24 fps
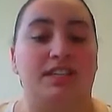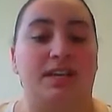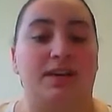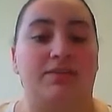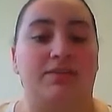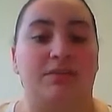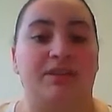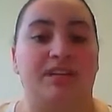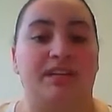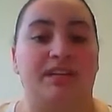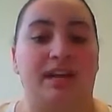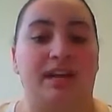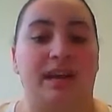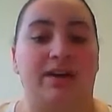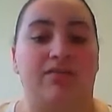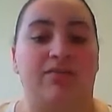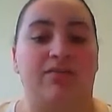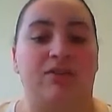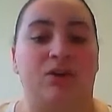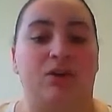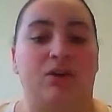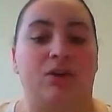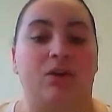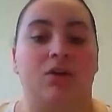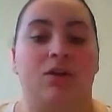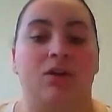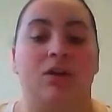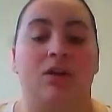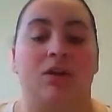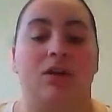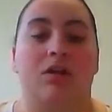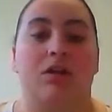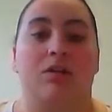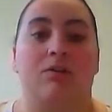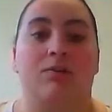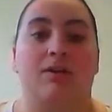have to be careful
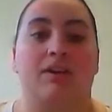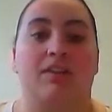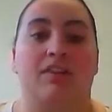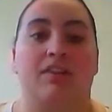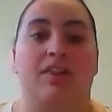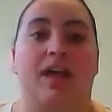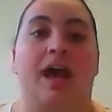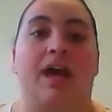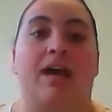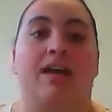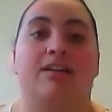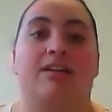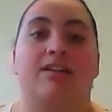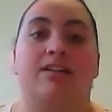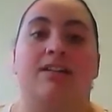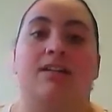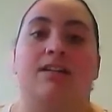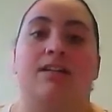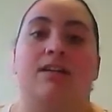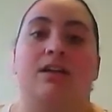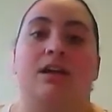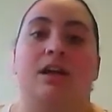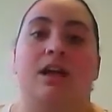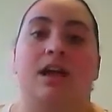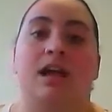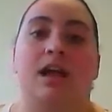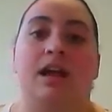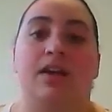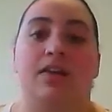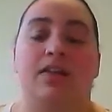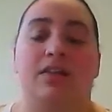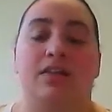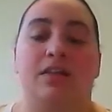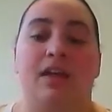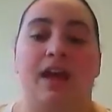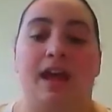with that.
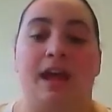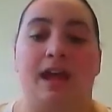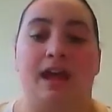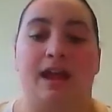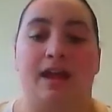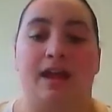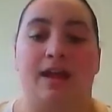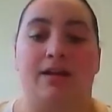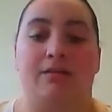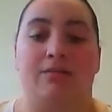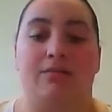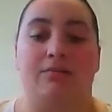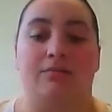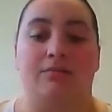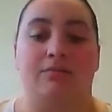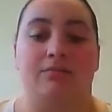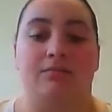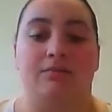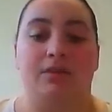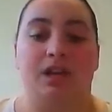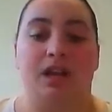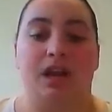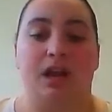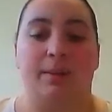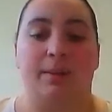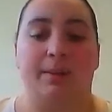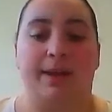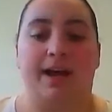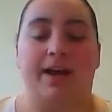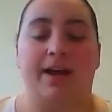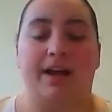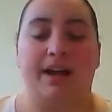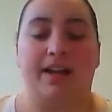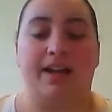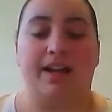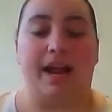And then
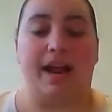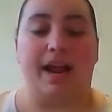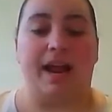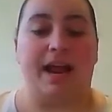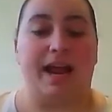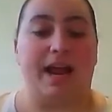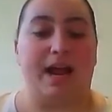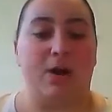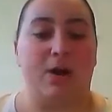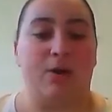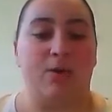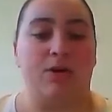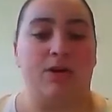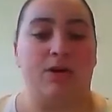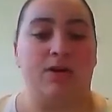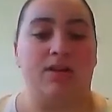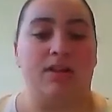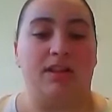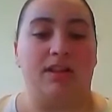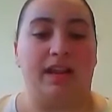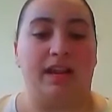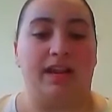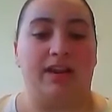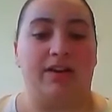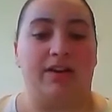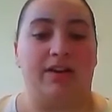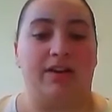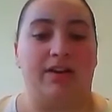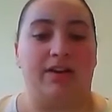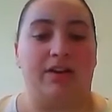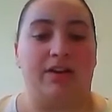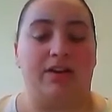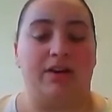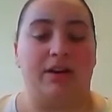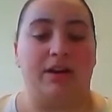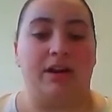about an hour
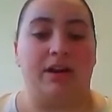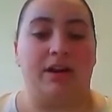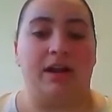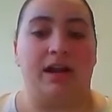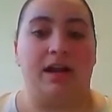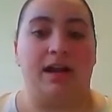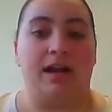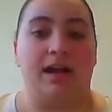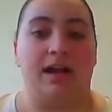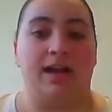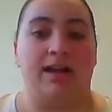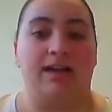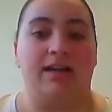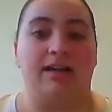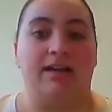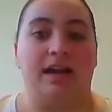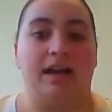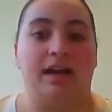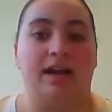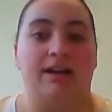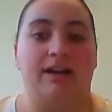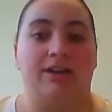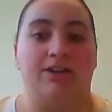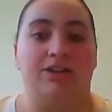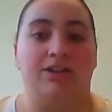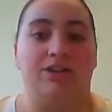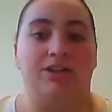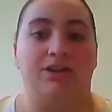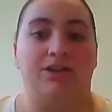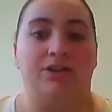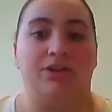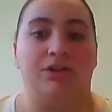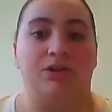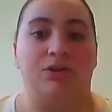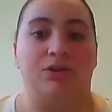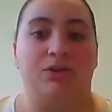later, I got
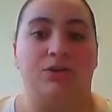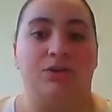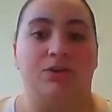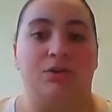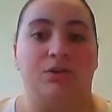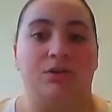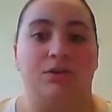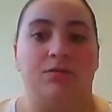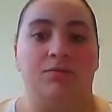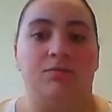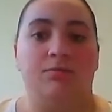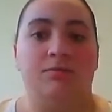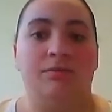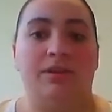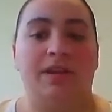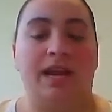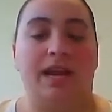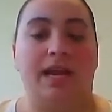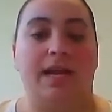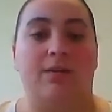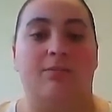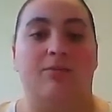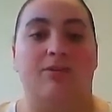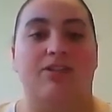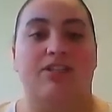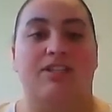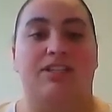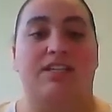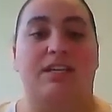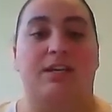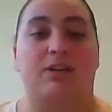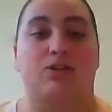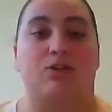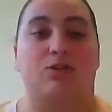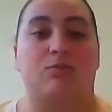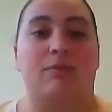to be able to
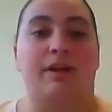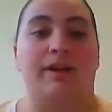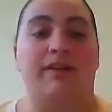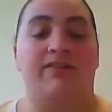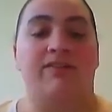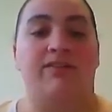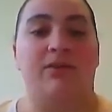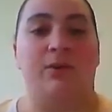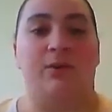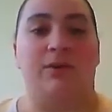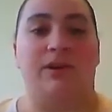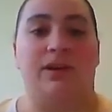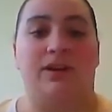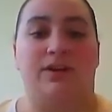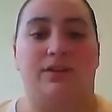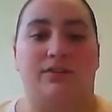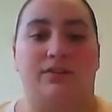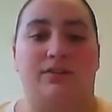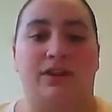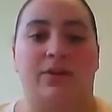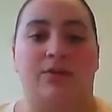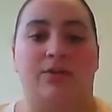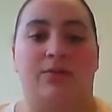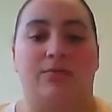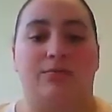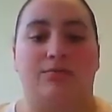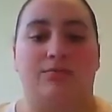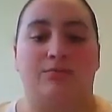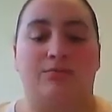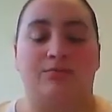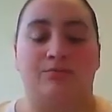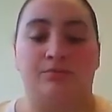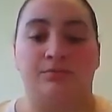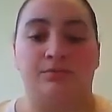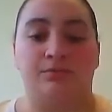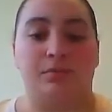schedule my phone interview.
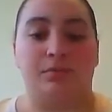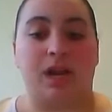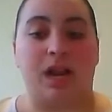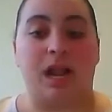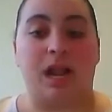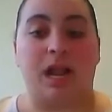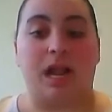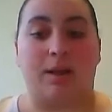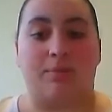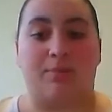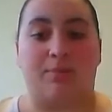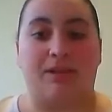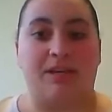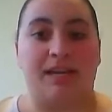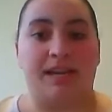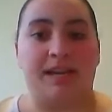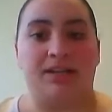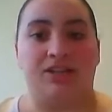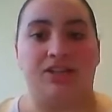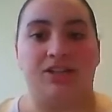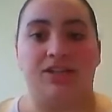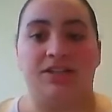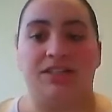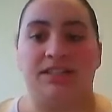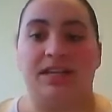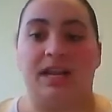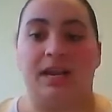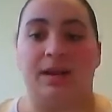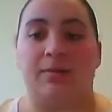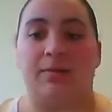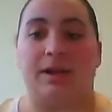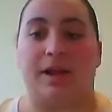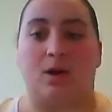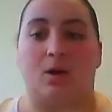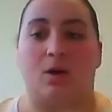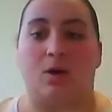Applications
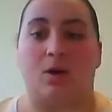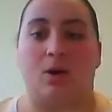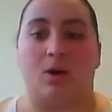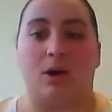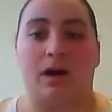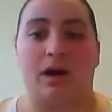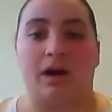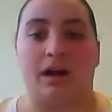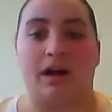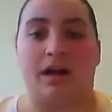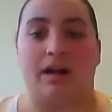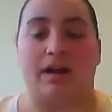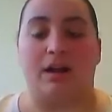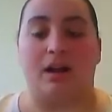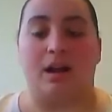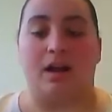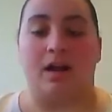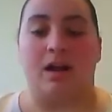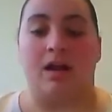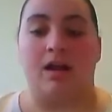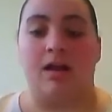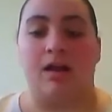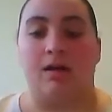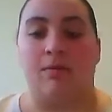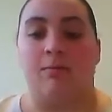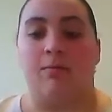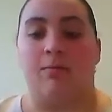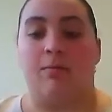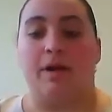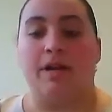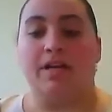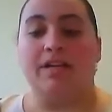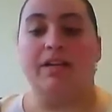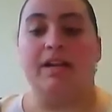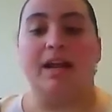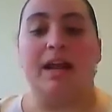came out on
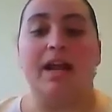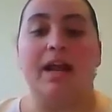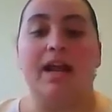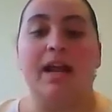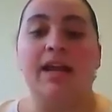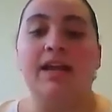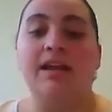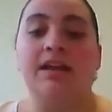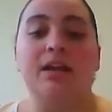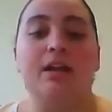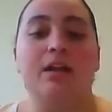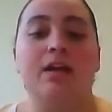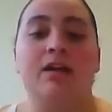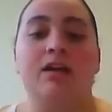Monday,